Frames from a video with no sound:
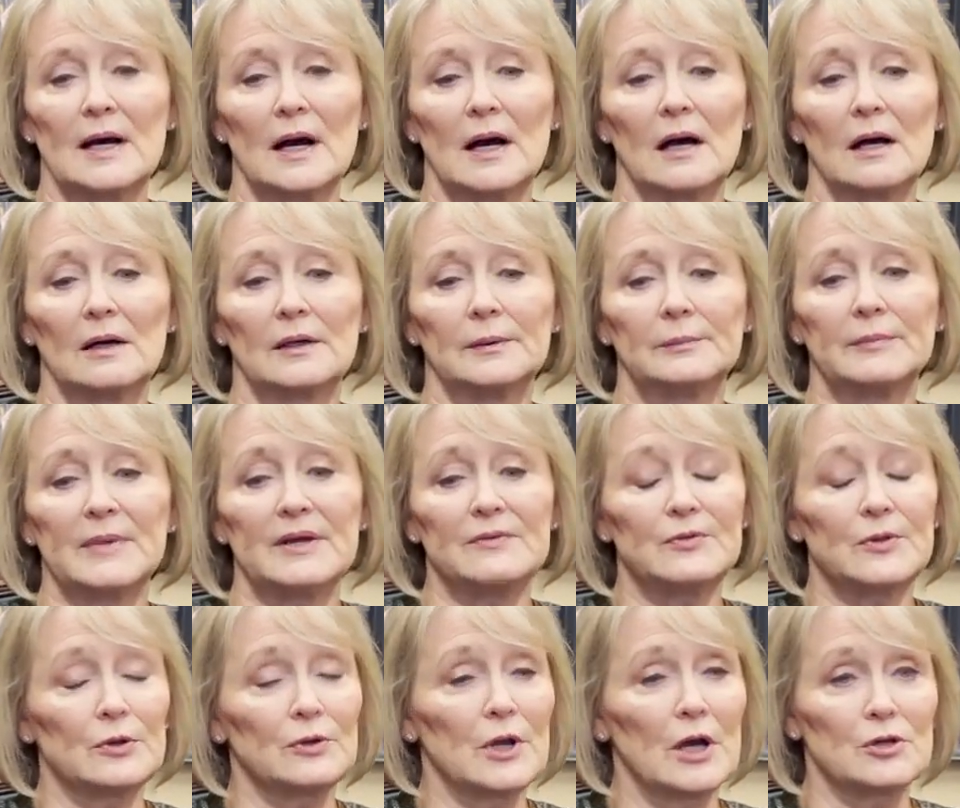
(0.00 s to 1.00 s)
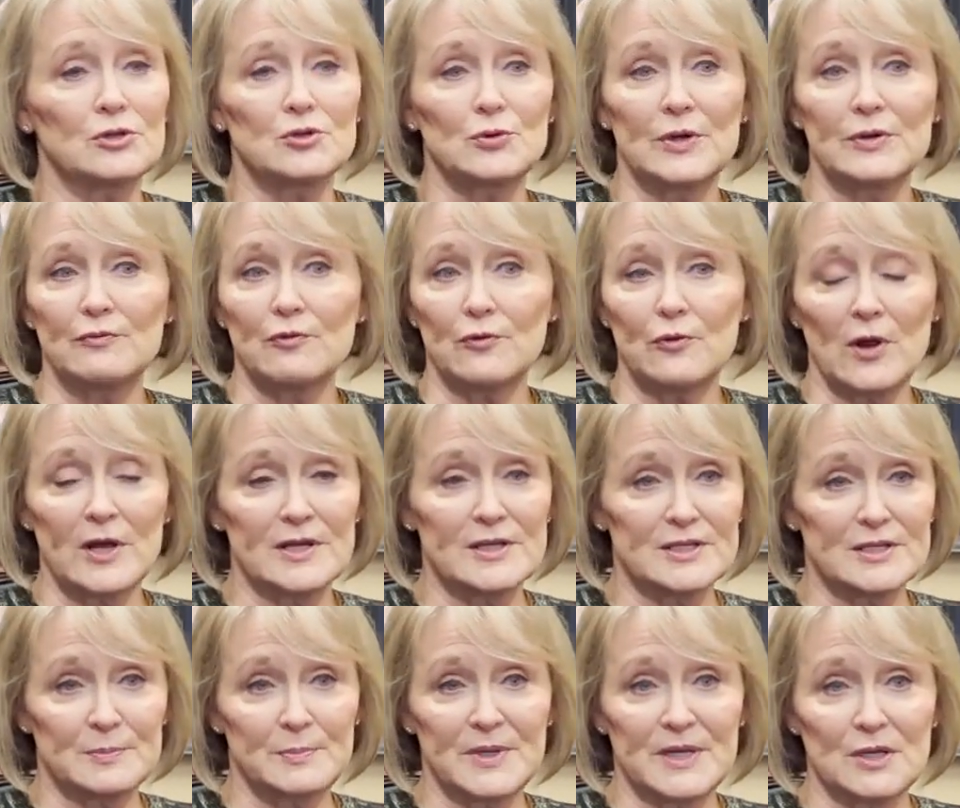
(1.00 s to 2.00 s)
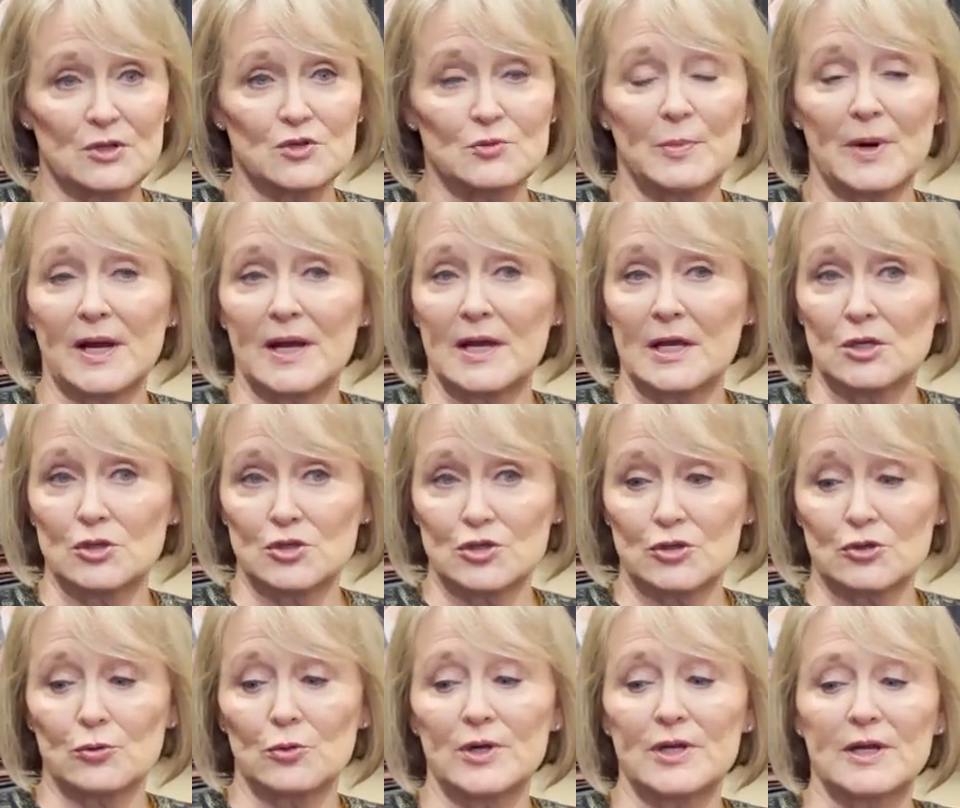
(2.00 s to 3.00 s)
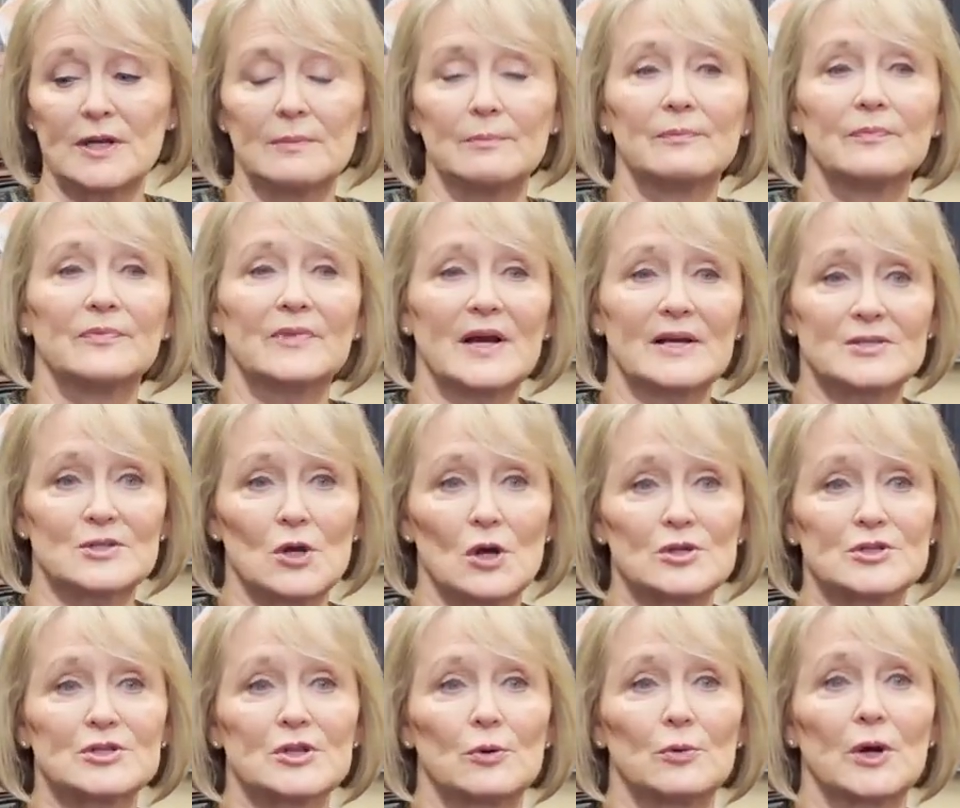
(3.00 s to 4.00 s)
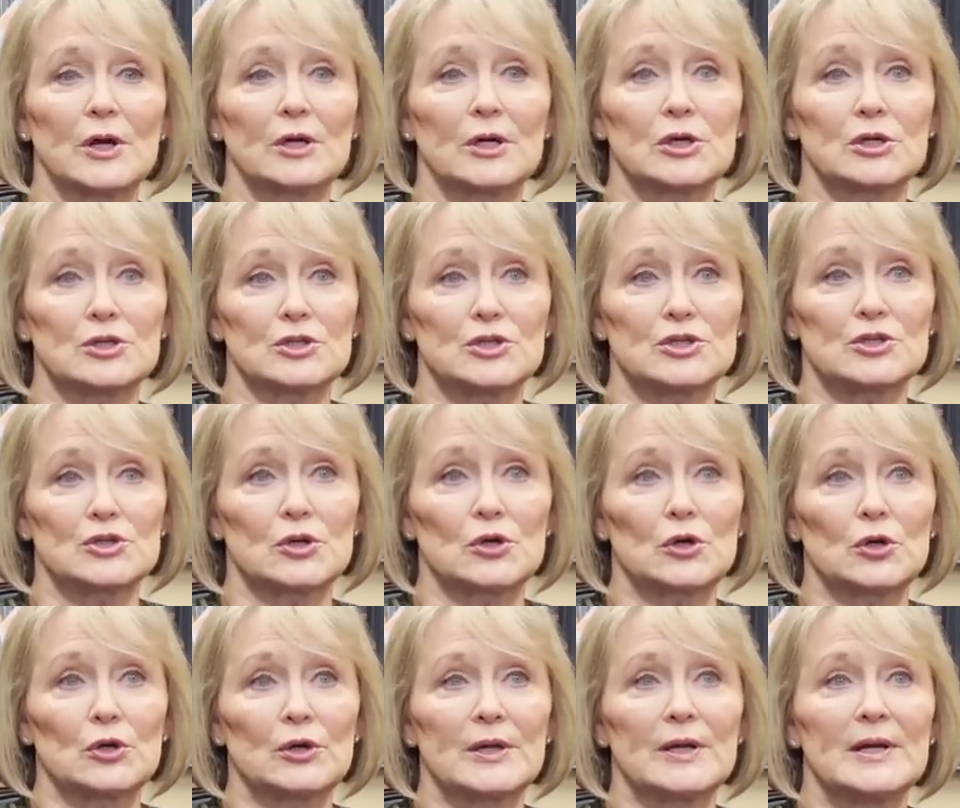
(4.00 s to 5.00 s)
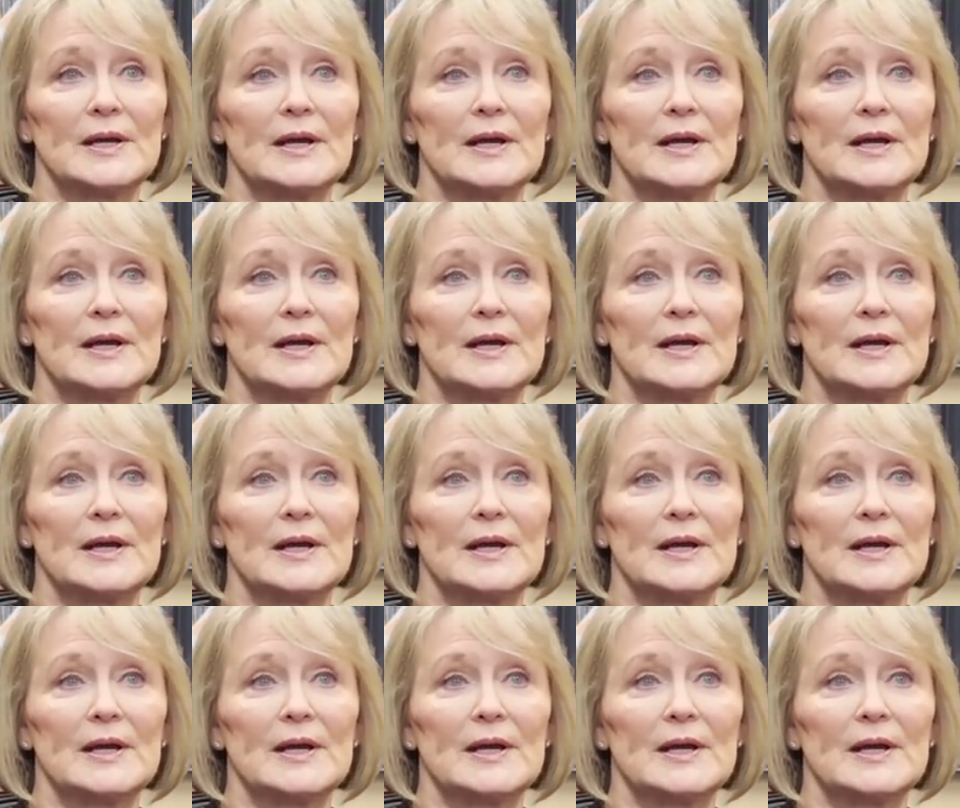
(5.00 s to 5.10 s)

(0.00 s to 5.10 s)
If they're not doing phrase speech by age 3, that's also a concern.